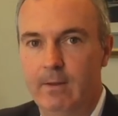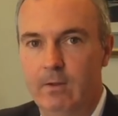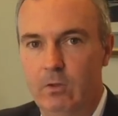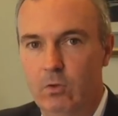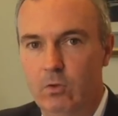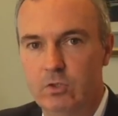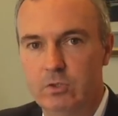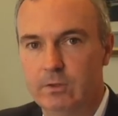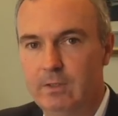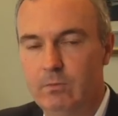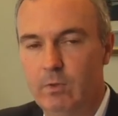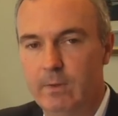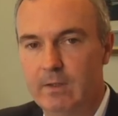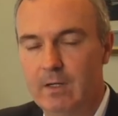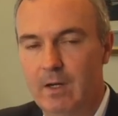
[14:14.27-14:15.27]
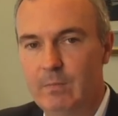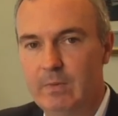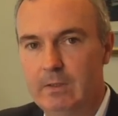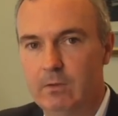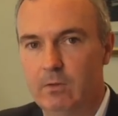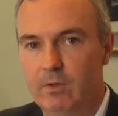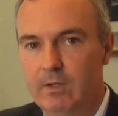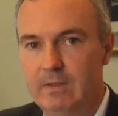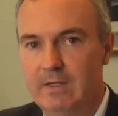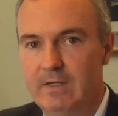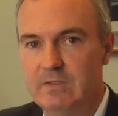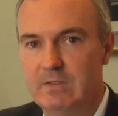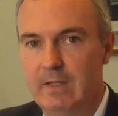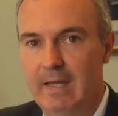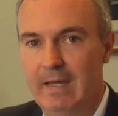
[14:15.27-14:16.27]
Usually when the company lawyer
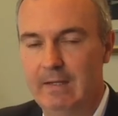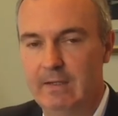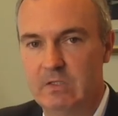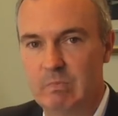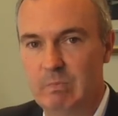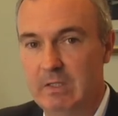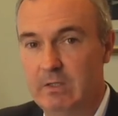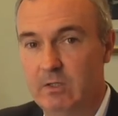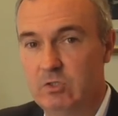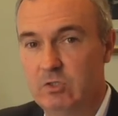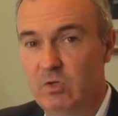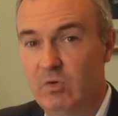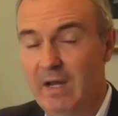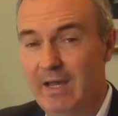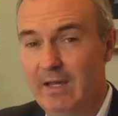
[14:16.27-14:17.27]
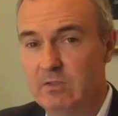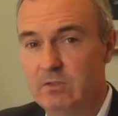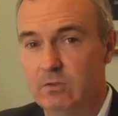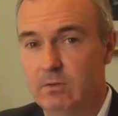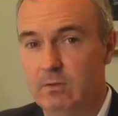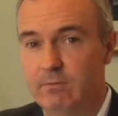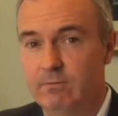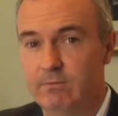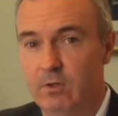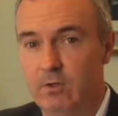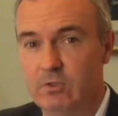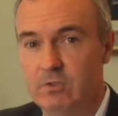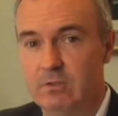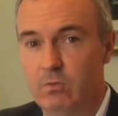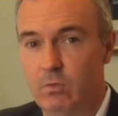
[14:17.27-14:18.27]
does that, it's because you answered the
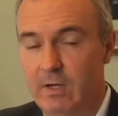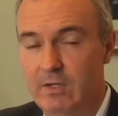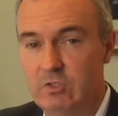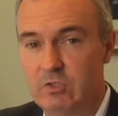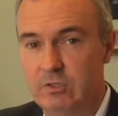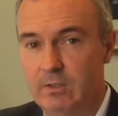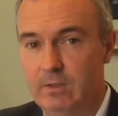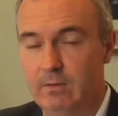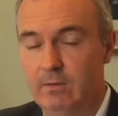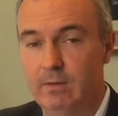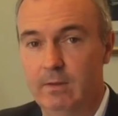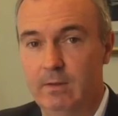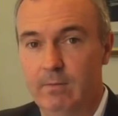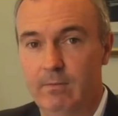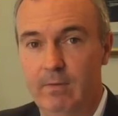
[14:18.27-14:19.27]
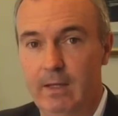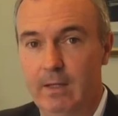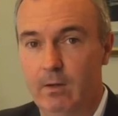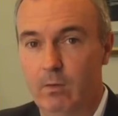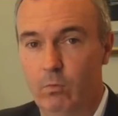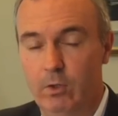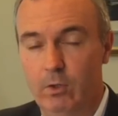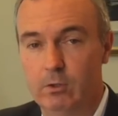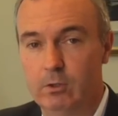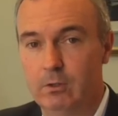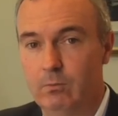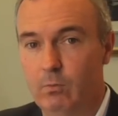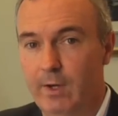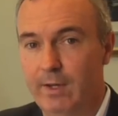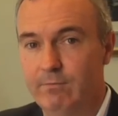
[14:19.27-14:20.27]
first question in a real
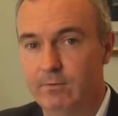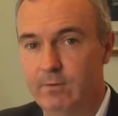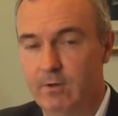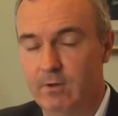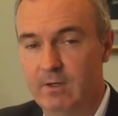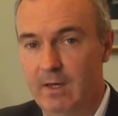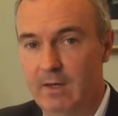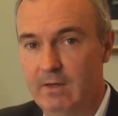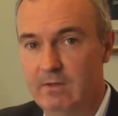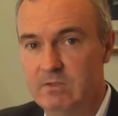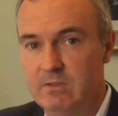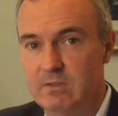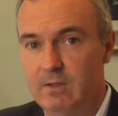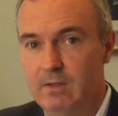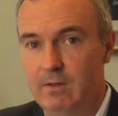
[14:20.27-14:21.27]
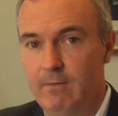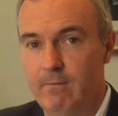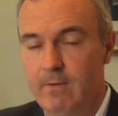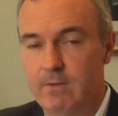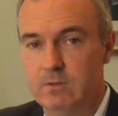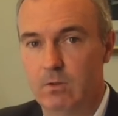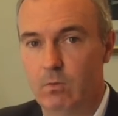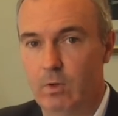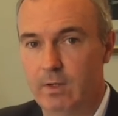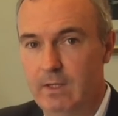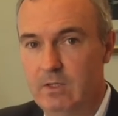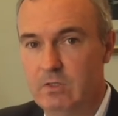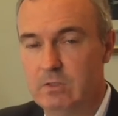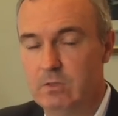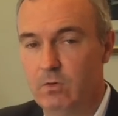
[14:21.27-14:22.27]
good way for your case. So what
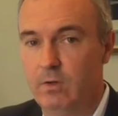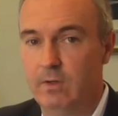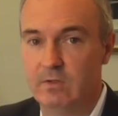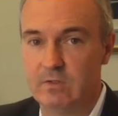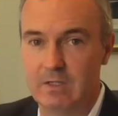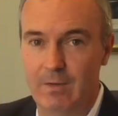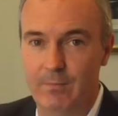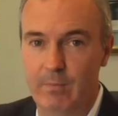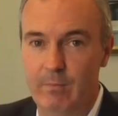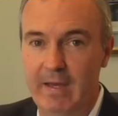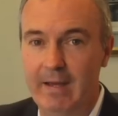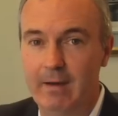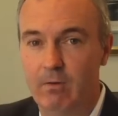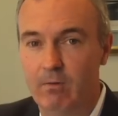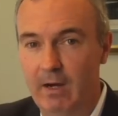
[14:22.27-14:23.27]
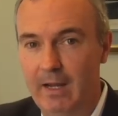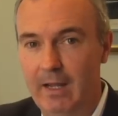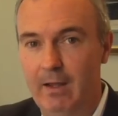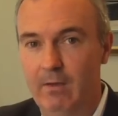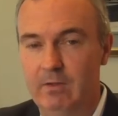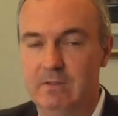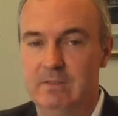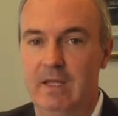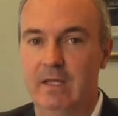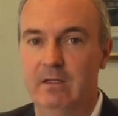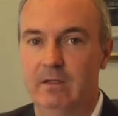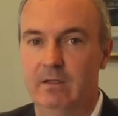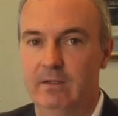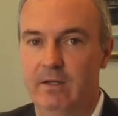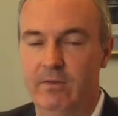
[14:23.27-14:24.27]
he's doing is coming back around and
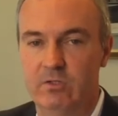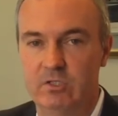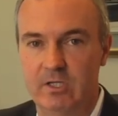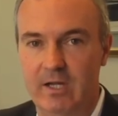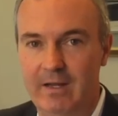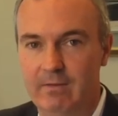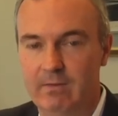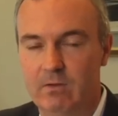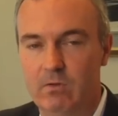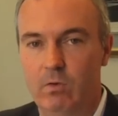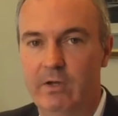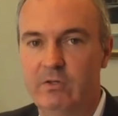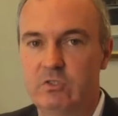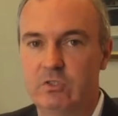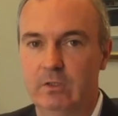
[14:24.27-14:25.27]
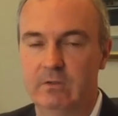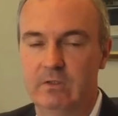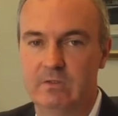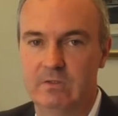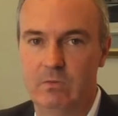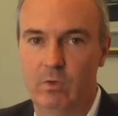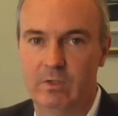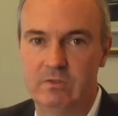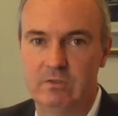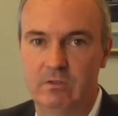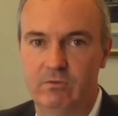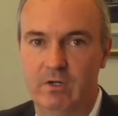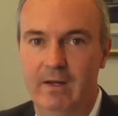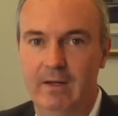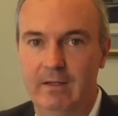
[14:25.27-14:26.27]
taking another shot at the question because he wants to
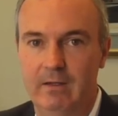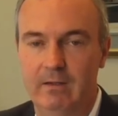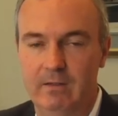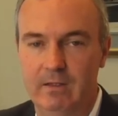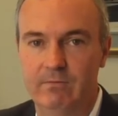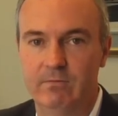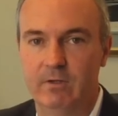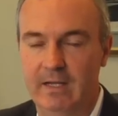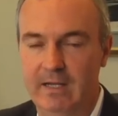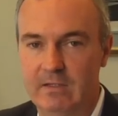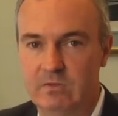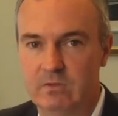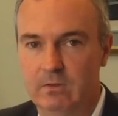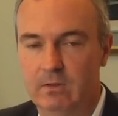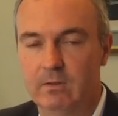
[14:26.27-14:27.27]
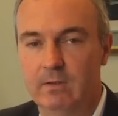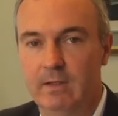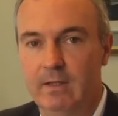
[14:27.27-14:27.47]
try to get a different answer.